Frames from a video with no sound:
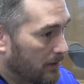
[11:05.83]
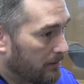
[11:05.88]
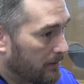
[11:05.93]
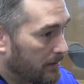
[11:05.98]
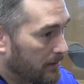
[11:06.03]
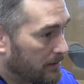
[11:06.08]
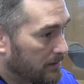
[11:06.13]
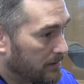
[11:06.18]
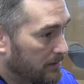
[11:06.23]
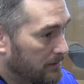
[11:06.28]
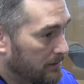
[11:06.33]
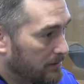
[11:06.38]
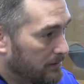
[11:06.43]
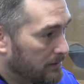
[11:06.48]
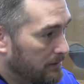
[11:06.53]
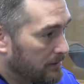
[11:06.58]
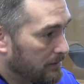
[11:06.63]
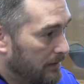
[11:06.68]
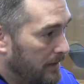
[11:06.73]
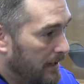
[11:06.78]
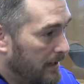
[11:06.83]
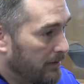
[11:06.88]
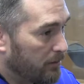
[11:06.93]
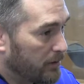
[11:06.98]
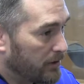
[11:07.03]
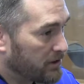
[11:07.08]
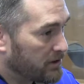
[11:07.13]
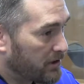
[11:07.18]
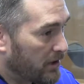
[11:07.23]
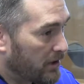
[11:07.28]
defense. And
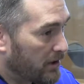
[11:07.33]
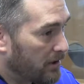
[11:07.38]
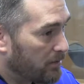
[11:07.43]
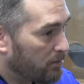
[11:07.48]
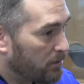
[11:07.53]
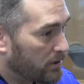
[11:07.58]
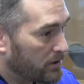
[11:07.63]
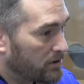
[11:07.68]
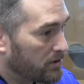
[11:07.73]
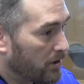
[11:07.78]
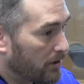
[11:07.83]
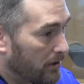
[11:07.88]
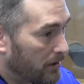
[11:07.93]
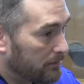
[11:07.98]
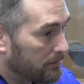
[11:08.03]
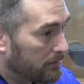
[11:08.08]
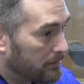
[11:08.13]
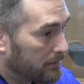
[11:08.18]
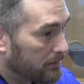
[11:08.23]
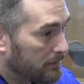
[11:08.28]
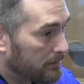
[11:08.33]
if we starve, we starve.